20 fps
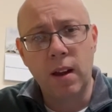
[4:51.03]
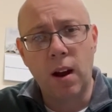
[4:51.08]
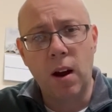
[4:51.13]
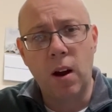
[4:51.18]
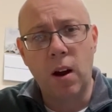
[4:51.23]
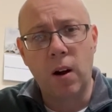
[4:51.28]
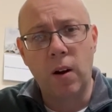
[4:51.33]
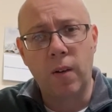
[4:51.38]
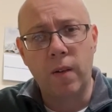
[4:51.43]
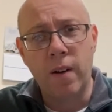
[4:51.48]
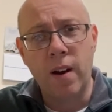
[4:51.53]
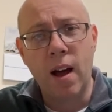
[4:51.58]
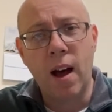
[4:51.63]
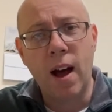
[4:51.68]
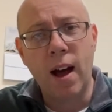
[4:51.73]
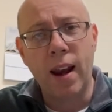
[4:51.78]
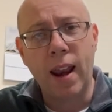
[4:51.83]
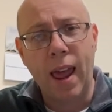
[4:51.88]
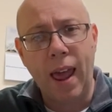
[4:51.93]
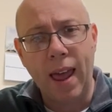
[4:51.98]
are
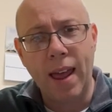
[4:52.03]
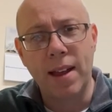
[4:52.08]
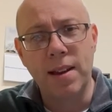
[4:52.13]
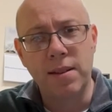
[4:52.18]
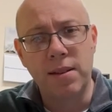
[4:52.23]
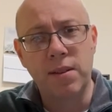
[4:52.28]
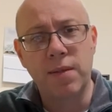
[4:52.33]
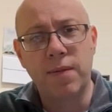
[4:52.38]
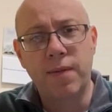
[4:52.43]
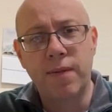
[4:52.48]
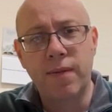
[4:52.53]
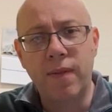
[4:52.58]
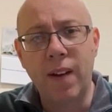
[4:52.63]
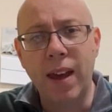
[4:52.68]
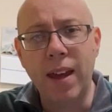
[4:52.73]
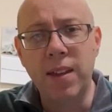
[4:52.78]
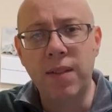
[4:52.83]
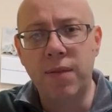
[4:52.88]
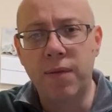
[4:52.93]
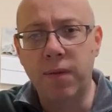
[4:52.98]
not as
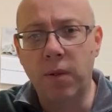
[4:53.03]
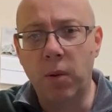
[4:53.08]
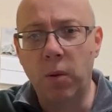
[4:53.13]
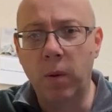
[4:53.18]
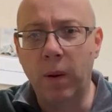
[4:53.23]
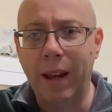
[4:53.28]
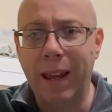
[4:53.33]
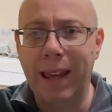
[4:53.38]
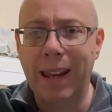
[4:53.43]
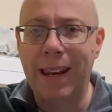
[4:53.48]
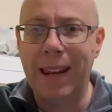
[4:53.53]
faithful